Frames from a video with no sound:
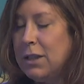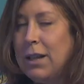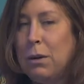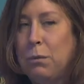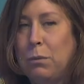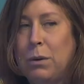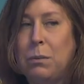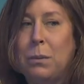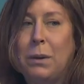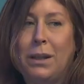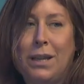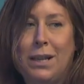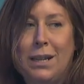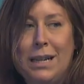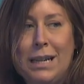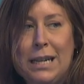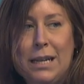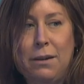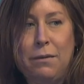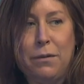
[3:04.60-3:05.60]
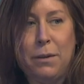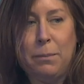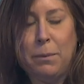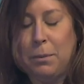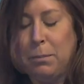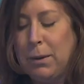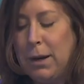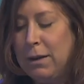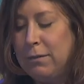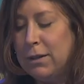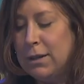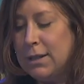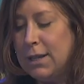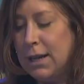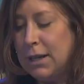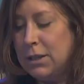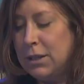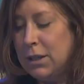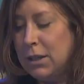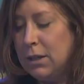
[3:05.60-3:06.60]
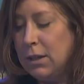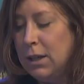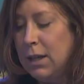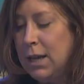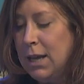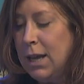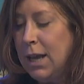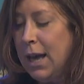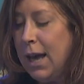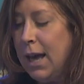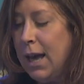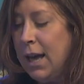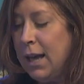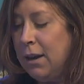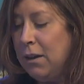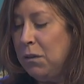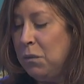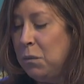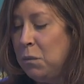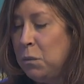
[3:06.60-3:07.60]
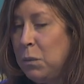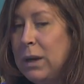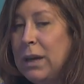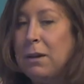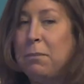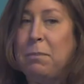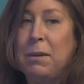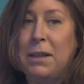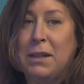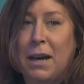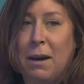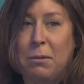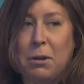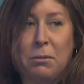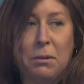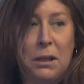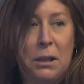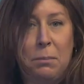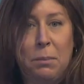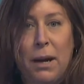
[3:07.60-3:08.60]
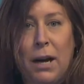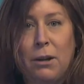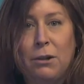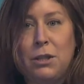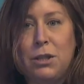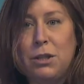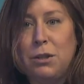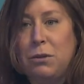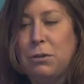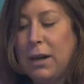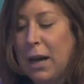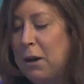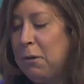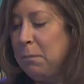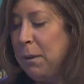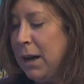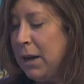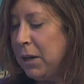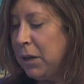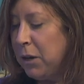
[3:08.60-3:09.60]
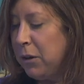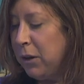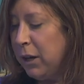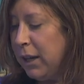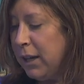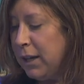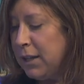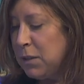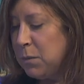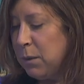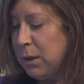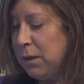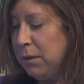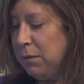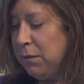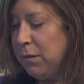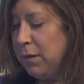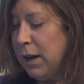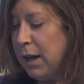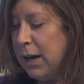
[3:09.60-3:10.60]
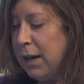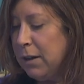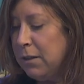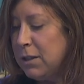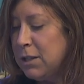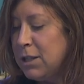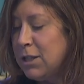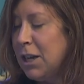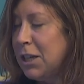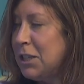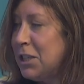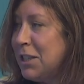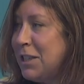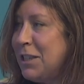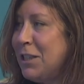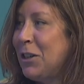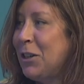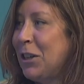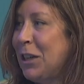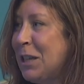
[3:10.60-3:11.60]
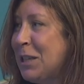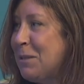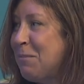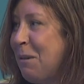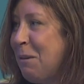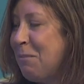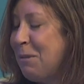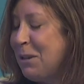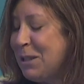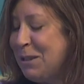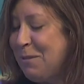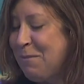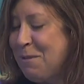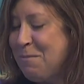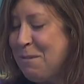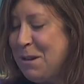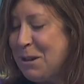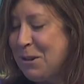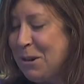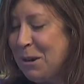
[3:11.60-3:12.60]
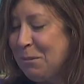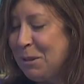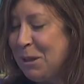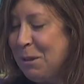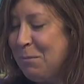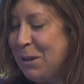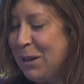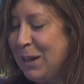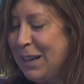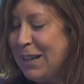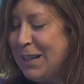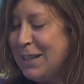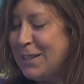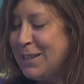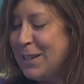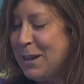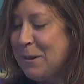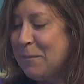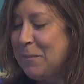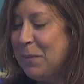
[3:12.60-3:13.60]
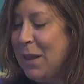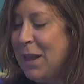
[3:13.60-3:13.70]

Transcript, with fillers: that we really need from the private sector. And we at B Lab are really proud to count Patagonia as one of the staunchest and earliest members of the B Corp community. So